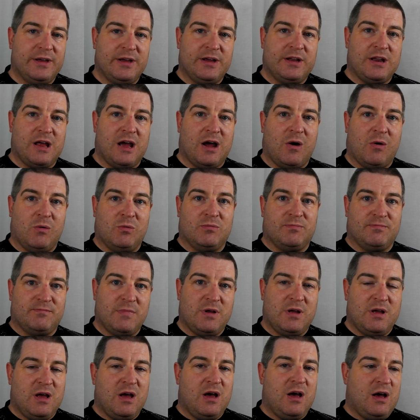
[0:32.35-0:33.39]
Now,
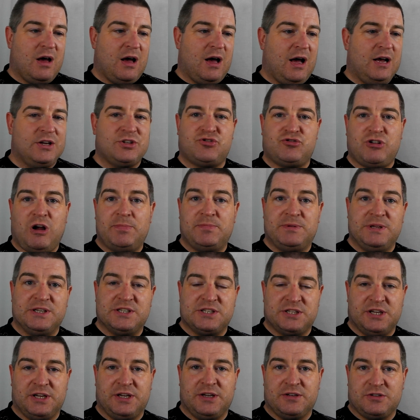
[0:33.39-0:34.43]
I strapped this
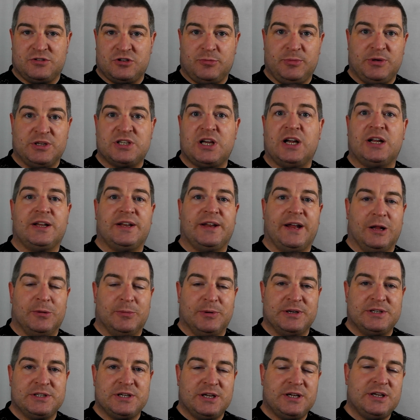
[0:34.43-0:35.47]
thing to my cycling
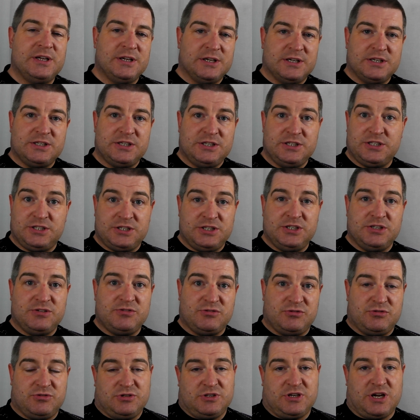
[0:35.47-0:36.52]
helmet to, to,
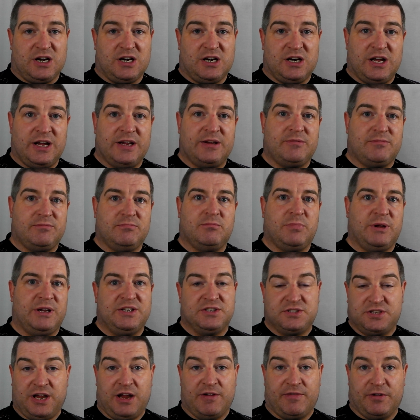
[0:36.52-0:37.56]
to kind of like be
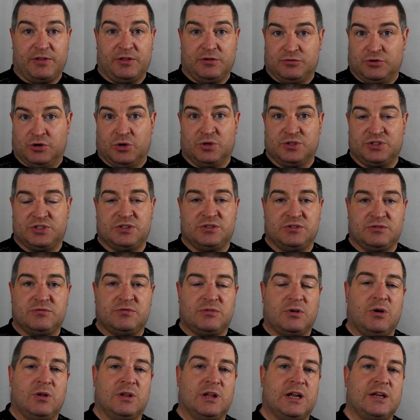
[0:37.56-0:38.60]
safe on the roads and
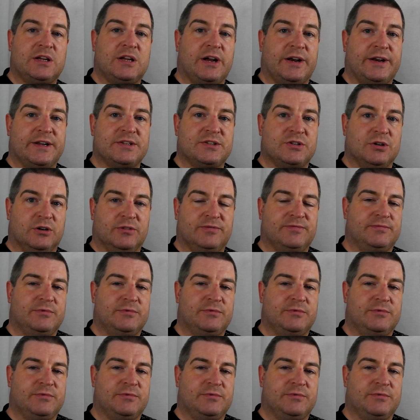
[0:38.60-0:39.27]
all that kind of stuff.